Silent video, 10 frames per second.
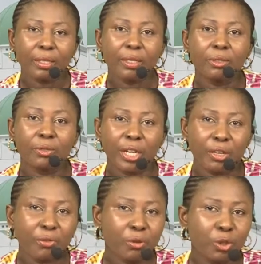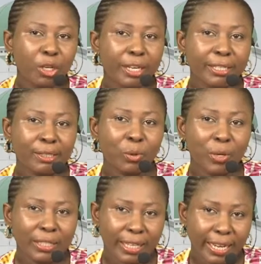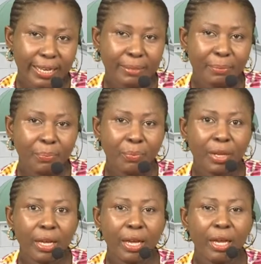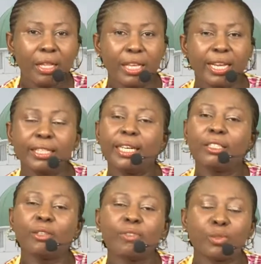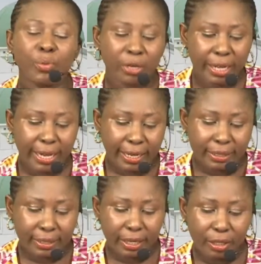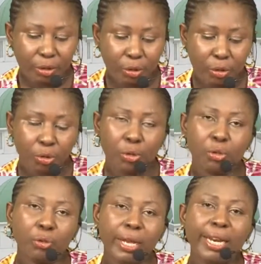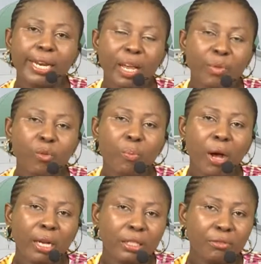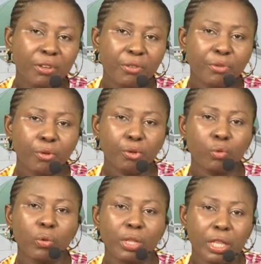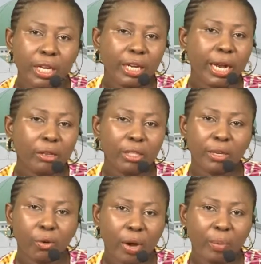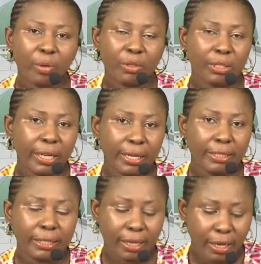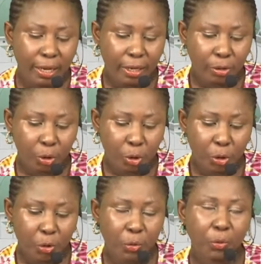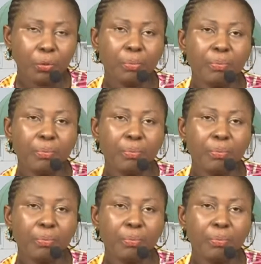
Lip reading: Thank you for joining us once again. The essence of this broadcast is to enable party faithfuls within and outside Akwa Ibom State to